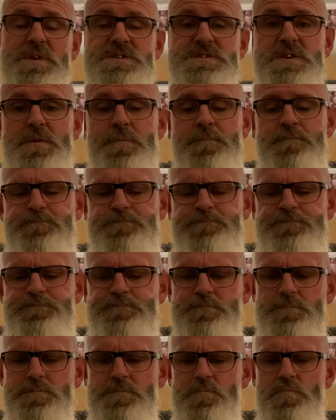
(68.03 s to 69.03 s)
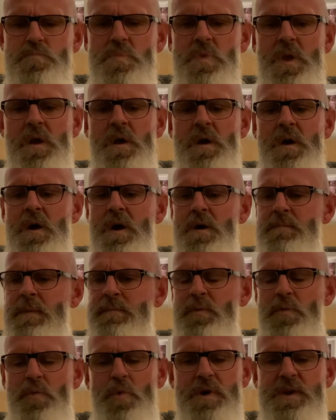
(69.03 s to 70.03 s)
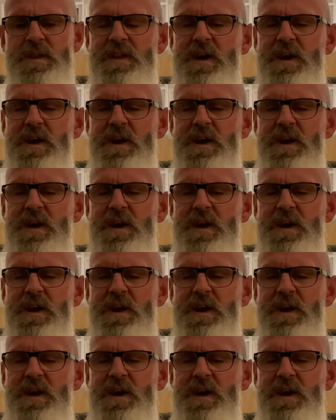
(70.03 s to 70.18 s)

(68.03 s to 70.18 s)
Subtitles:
So I remember walking